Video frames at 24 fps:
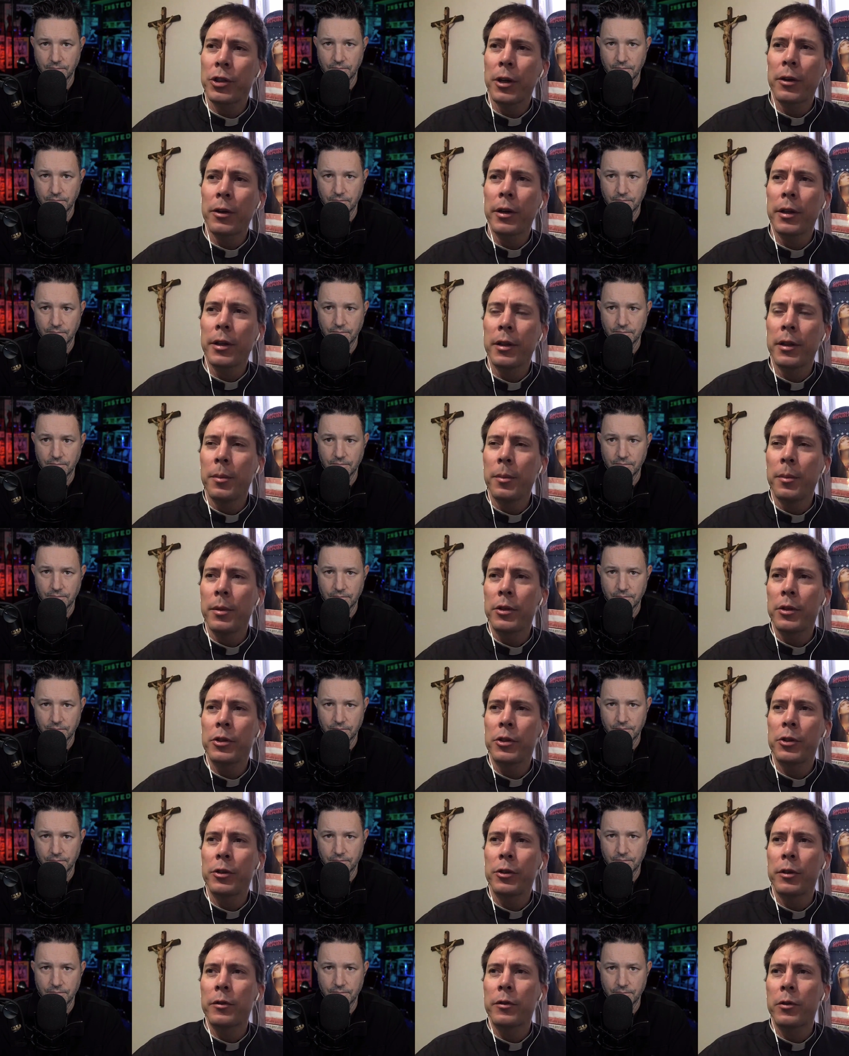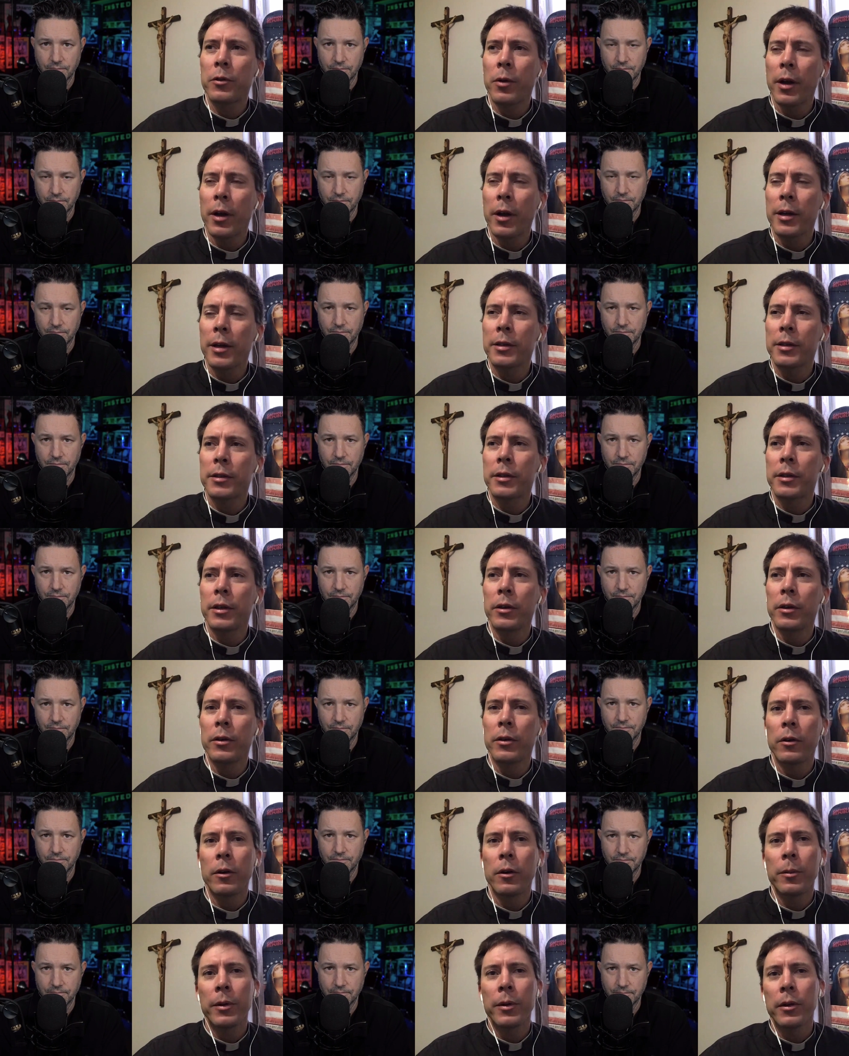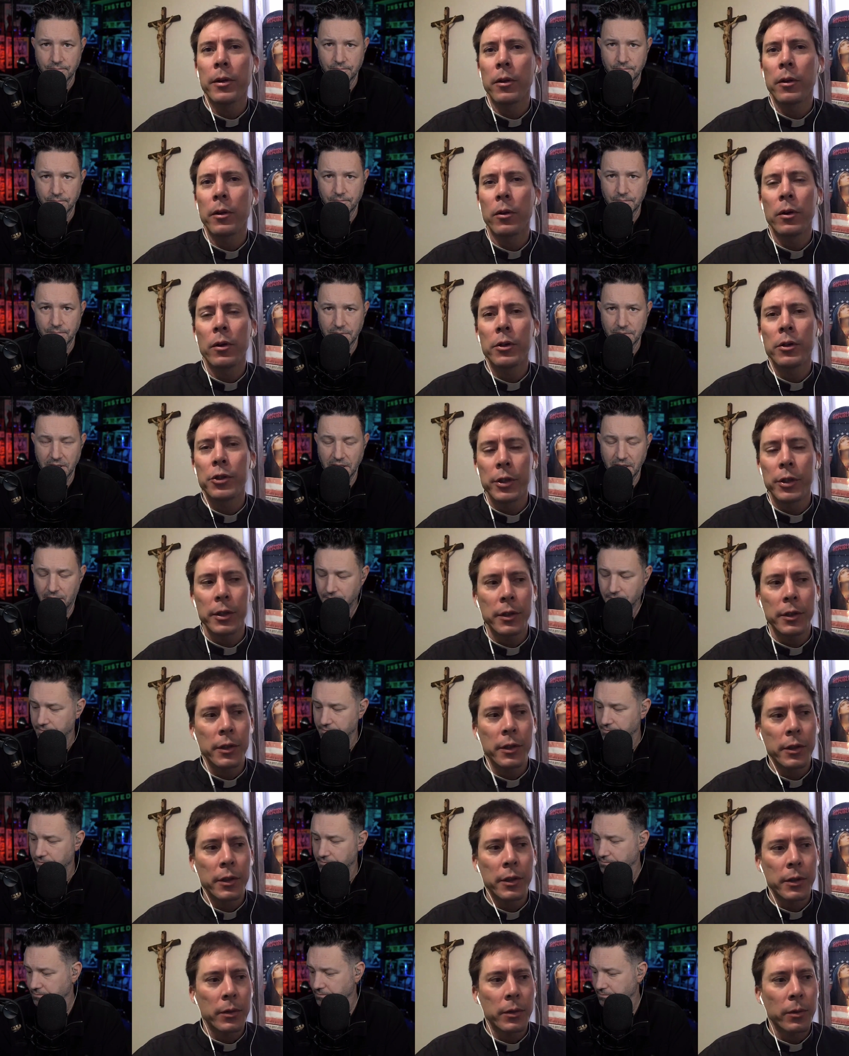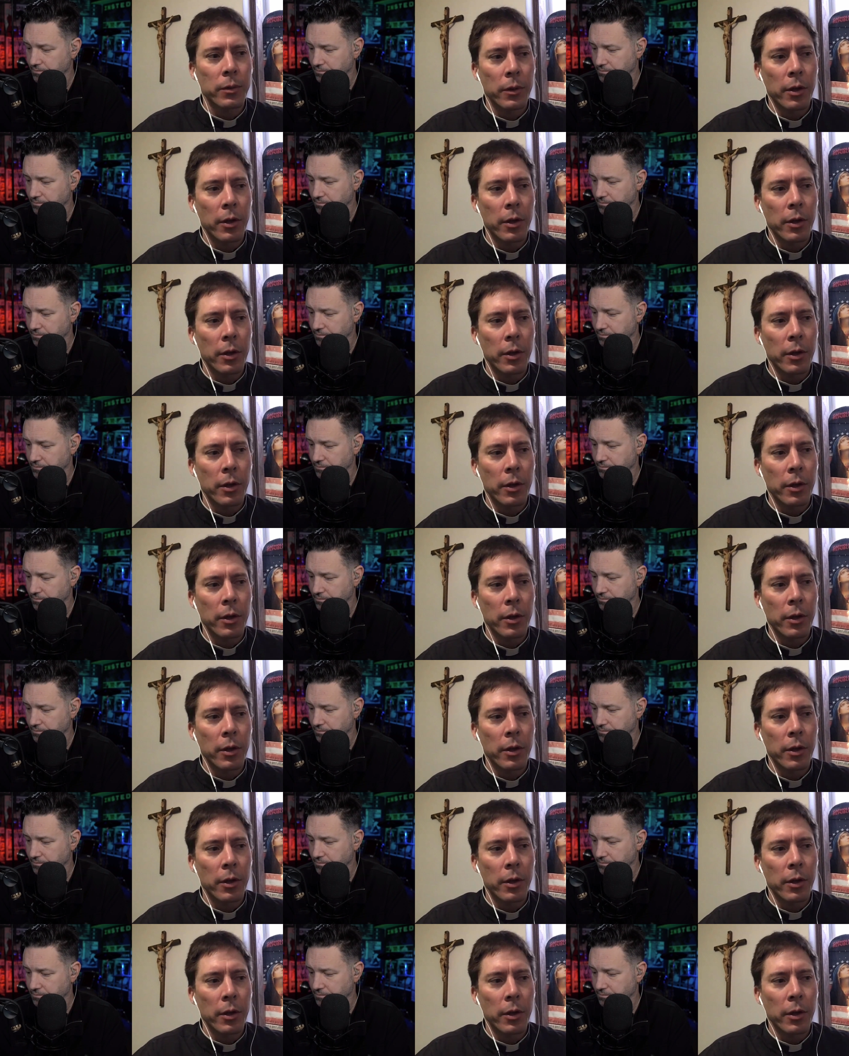Speaker 1: sharing in the mystery of Christ. You know, I mean, the Lord yeah. Jesus